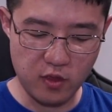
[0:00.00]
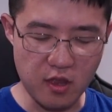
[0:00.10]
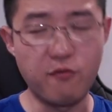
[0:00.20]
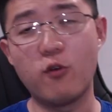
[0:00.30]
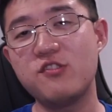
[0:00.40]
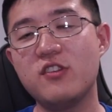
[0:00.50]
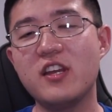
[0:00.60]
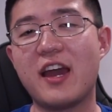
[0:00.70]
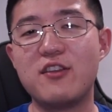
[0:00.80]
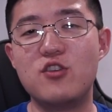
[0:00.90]

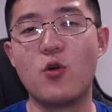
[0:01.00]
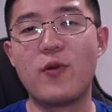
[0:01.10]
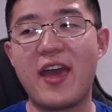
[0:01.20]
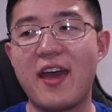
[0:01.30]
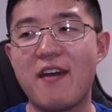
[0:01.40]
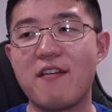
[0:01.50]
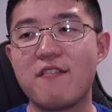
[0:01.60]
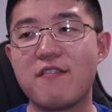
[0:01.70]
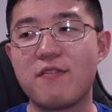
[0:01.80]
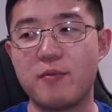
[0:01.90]
Unfortunately, I don't
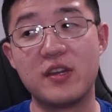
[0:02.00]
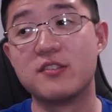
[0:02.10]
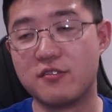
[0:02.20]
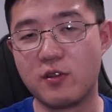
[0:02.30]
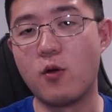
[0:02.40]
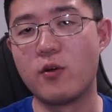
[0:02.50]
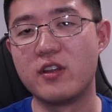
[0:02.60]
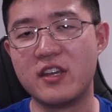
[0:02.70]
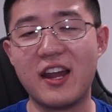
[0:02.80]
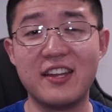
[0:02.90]
have, because of the
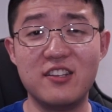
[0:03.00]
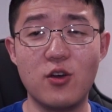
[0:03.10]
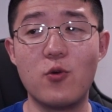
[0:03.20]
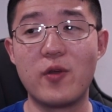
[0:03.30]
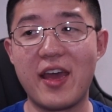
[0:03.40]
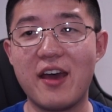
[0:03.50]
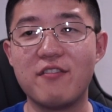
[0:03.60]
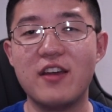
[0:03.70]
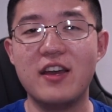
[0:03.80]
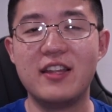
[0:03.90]
quarantine, I don't
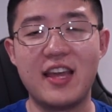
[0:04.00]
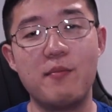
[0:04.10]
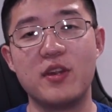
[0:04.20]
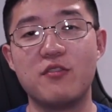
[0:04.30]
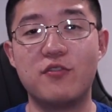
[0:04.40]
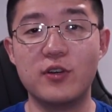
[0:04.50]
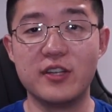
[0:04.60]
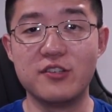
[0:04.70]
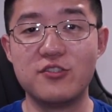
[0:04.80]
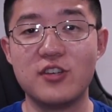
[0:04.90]
have that many
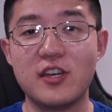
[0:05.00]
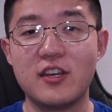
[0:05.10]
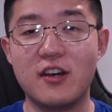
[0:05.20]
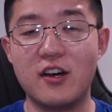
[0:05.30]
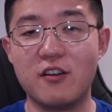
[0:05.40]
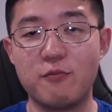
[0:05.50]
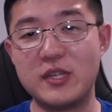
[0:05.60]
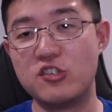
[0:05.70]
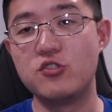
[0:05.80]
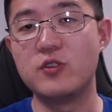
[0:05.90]
footage of me
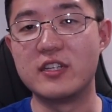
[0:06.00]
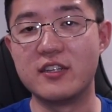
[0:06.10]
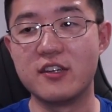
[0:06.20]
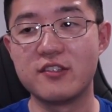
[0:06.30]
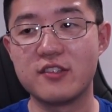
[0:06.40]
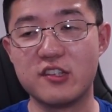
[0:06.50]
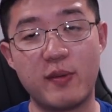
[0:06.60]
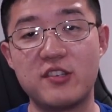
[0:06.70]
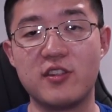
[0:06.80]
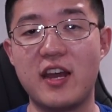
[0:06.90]
shooting this,
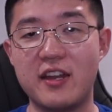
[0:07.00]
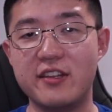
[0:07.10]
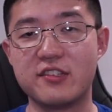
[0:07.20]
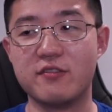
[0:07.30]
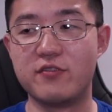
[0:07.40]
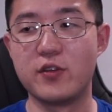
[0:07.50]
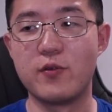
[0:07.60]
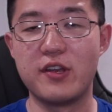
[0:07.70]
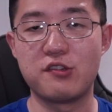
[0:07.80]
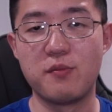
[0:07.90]
especially not in this
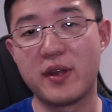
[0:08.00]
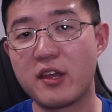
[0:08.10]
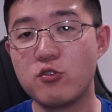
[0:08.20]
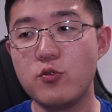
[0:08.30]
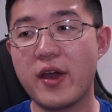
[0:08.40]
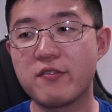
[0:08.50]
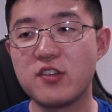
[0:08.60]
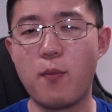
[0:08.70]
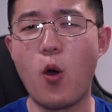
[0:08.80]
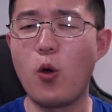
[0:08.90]
configuration, but I do have
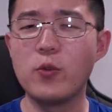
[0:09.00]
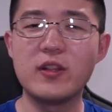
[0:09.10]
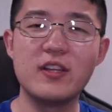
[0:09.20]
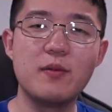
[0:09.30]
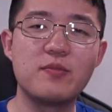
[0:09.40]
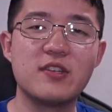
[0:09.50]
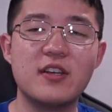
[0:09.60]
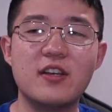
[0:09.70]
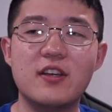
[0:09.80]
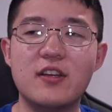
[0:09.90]
some old clips
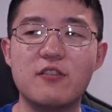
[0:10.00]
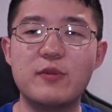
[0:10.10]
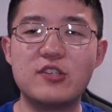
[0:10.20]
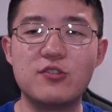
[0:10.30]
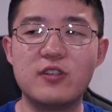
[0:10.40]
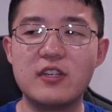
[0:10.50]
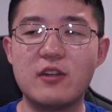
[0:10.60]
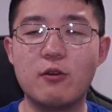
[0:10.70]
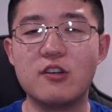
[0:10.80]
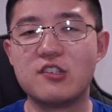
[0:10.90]
of me shooting
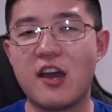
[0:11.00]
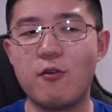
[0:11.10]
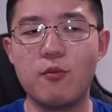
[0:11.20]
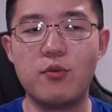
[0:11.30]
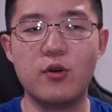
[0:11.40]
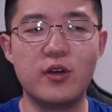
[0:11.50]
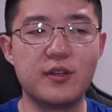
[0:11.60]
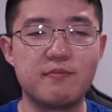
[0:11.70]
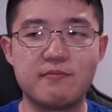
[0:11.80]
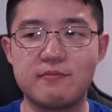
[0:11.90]
it, which I will
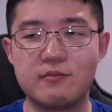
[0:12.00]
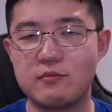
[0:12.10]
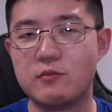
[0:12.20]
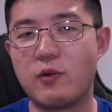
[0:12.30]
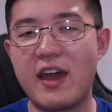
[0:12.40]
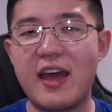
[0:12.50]
put right